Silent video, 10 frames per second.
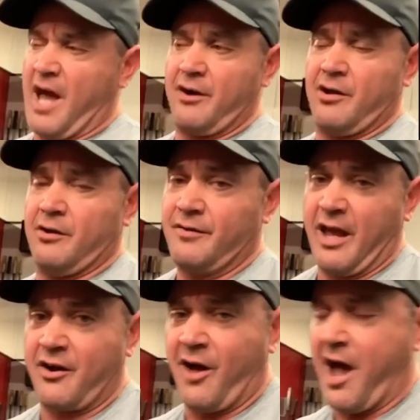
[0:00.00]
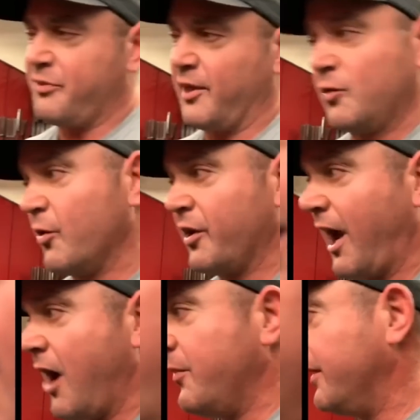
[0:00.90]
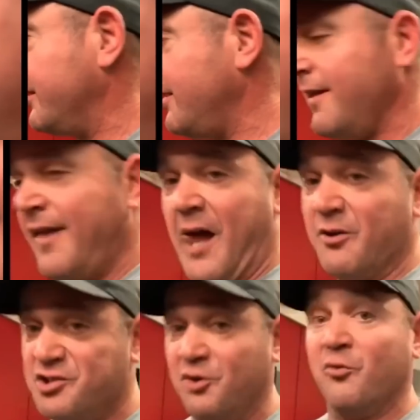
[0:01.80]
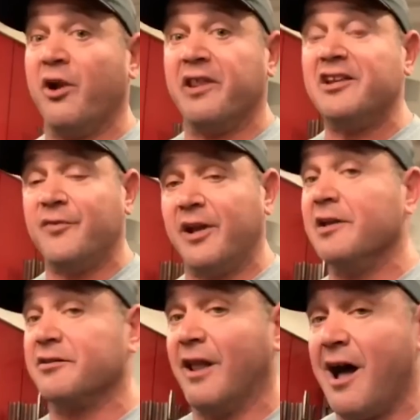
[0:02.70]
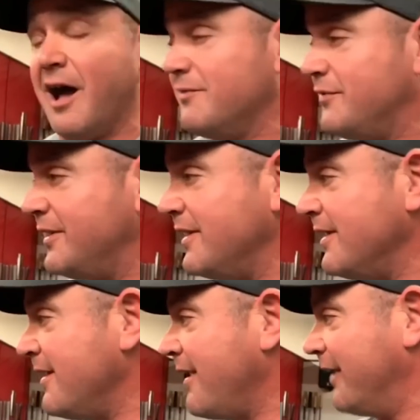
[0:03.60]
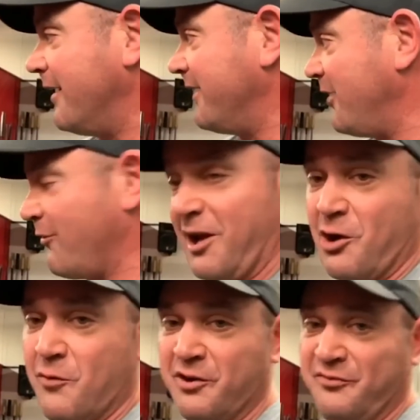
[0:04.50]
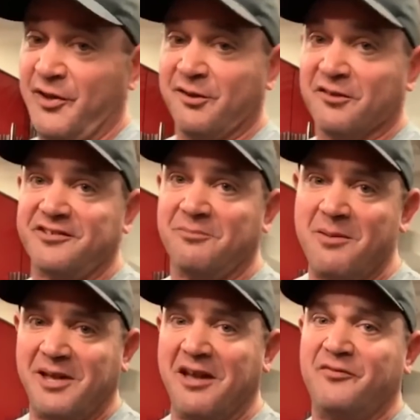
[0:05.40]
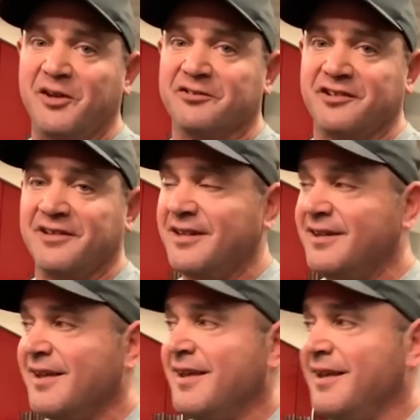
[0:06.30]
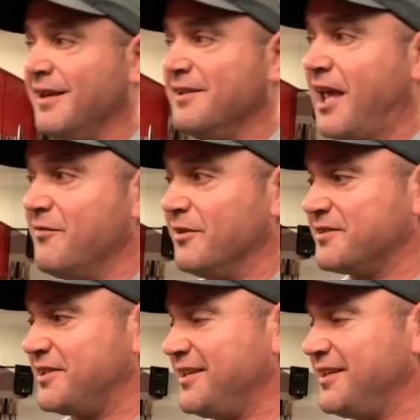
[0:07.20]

I don't know, I don't know how things work out, but I was shooting one of these videos live, and then he ran over to Phil's and met me at Phil's in, in Davis,